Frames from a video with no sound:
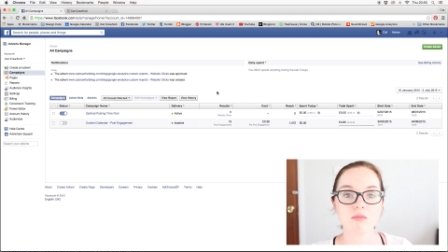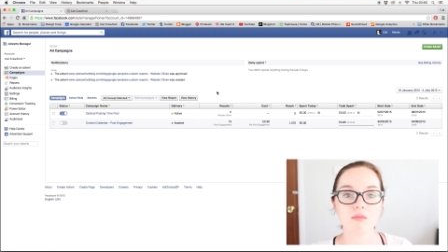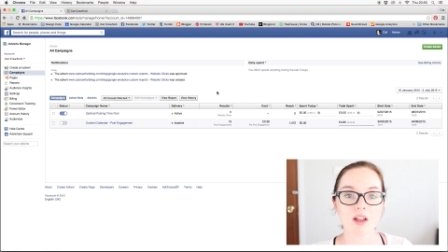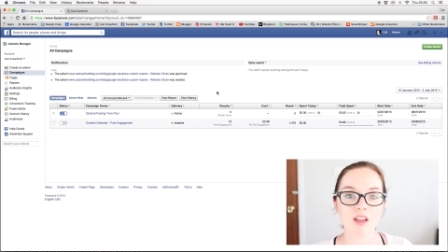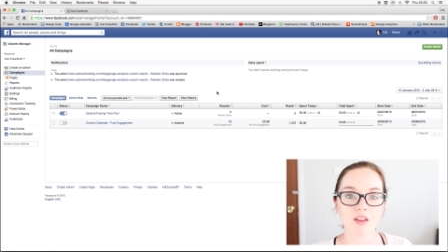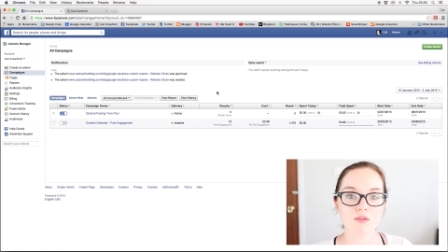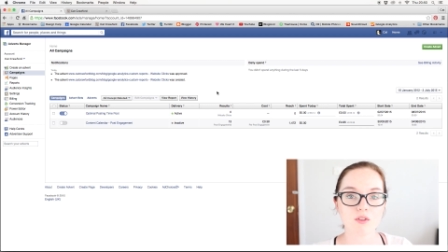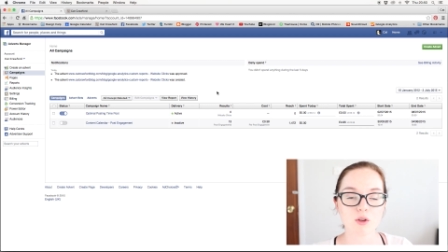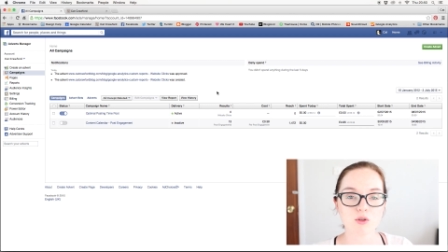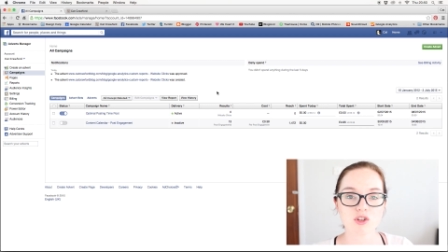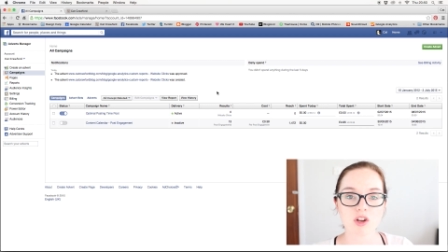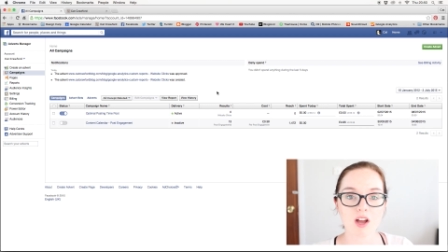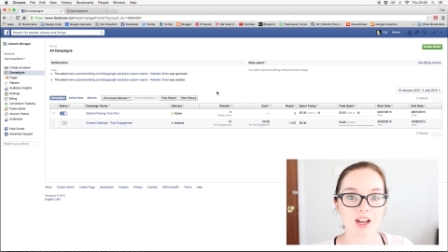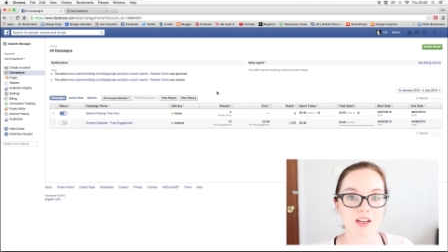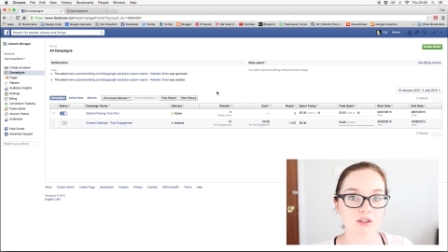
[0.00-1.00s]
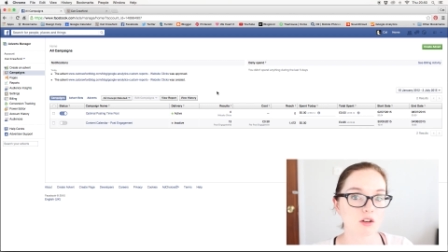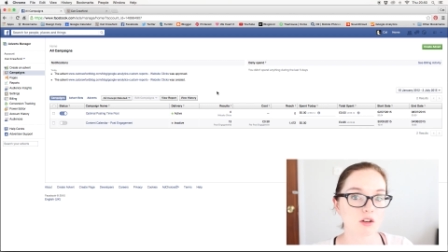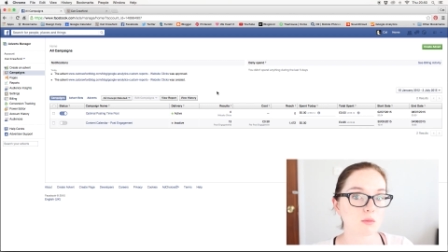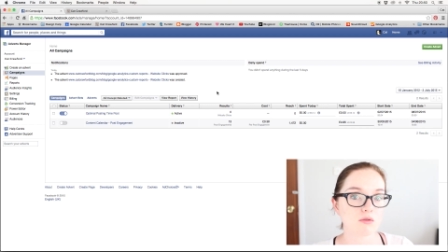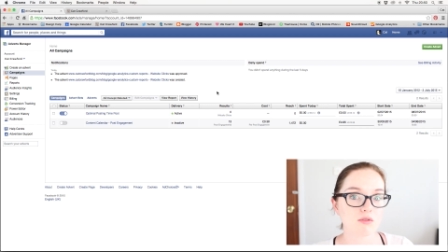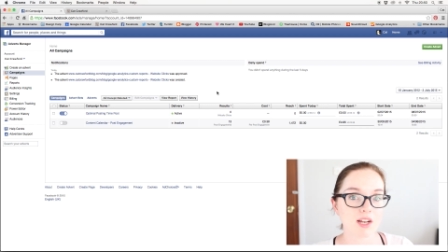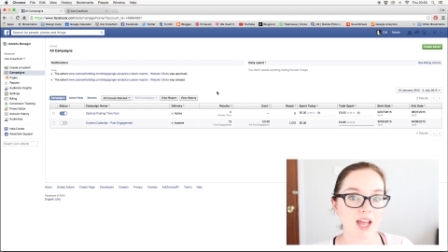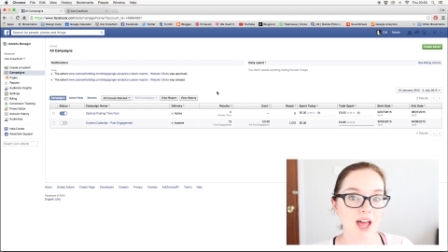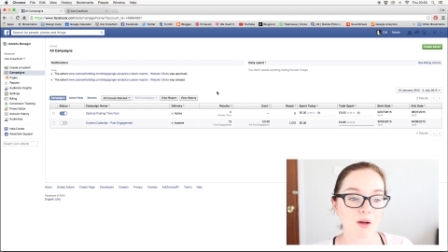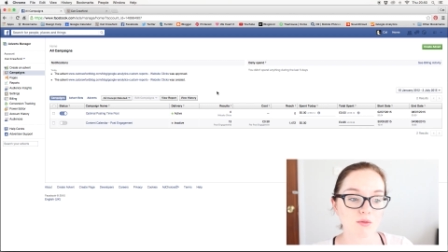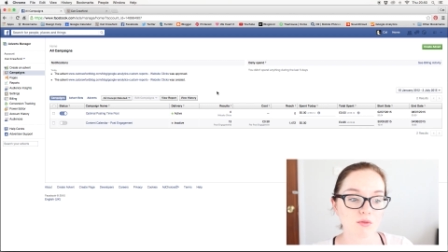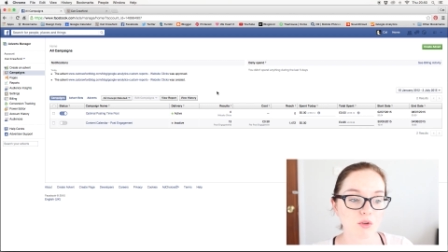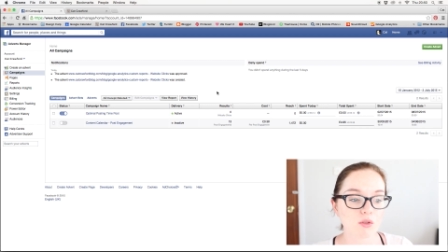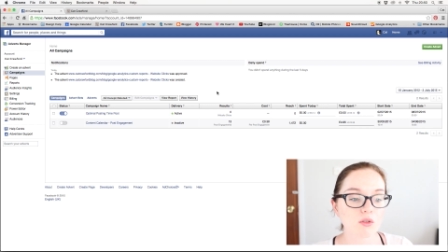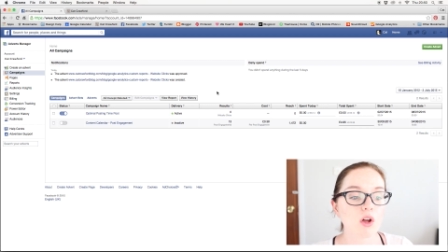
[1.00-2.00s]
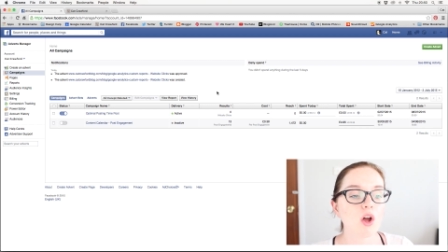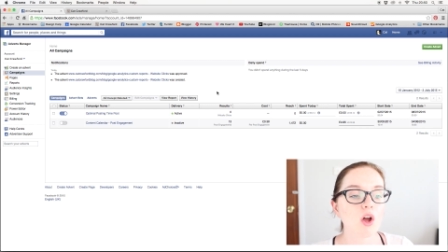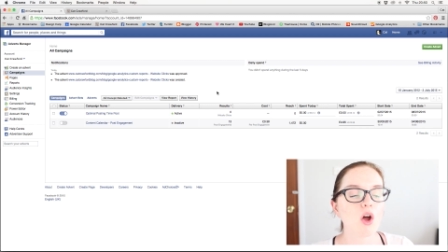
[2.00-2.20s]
in the future and it's going to be really helpful.